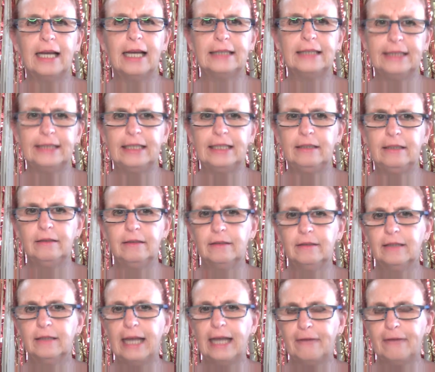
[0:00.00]
as in
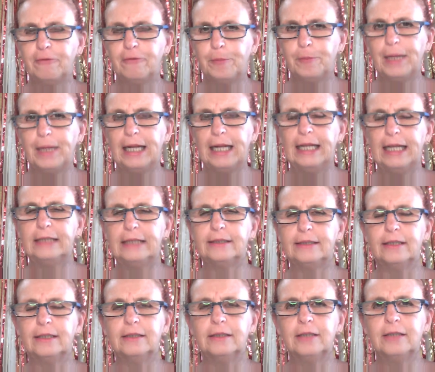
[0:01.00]
alphabet
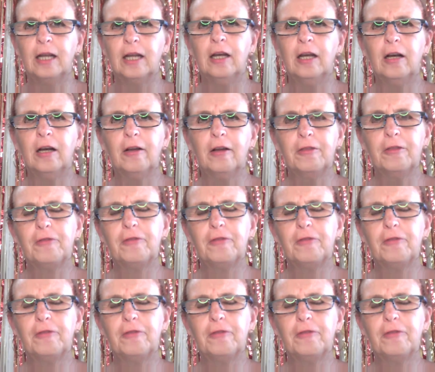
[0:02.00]
letters, on the